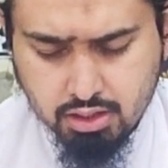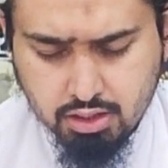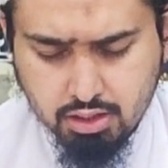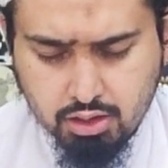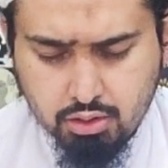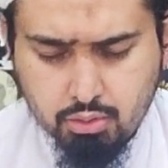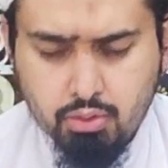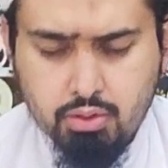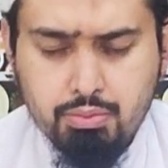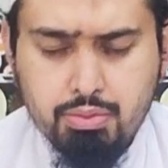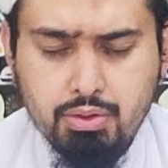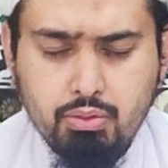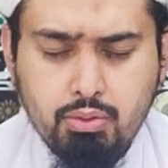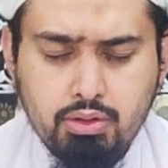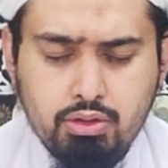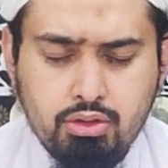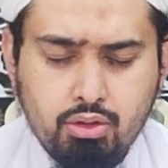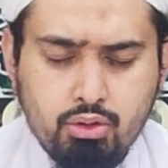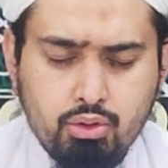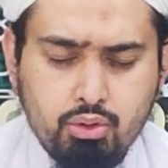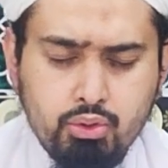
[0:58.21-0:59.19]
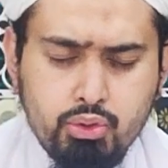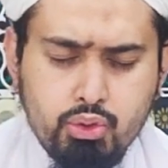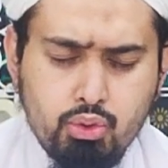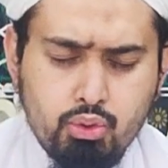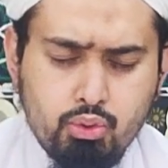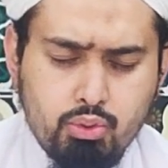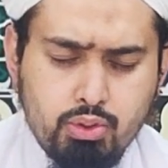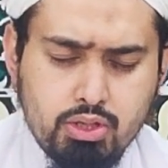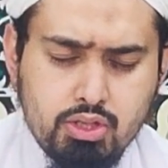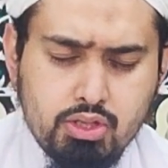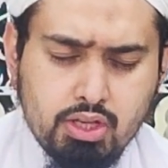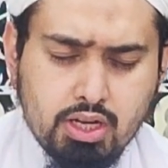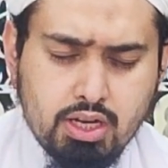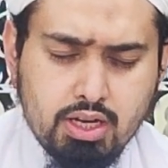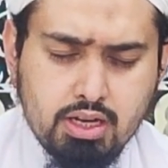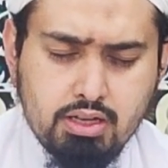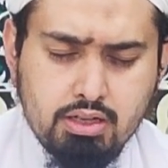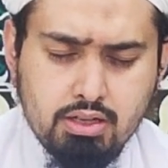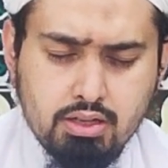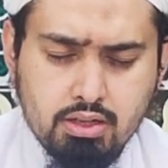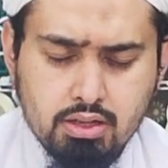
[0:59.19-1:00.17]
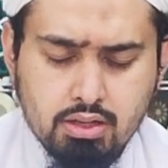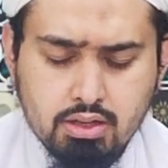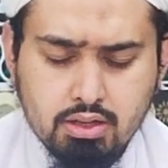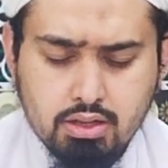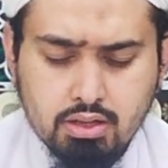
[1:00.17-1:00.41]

he will be with those who recite